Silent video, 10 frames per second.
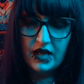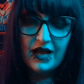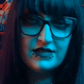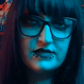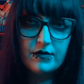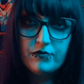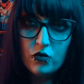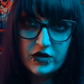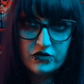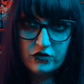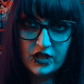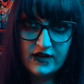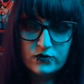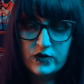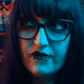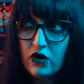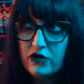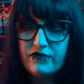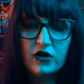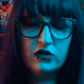At some point in our lives, we've all
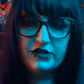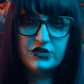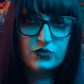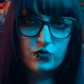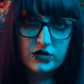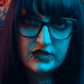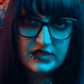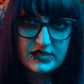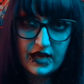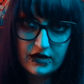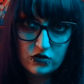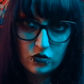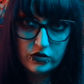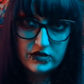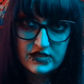fallen into one of these categories,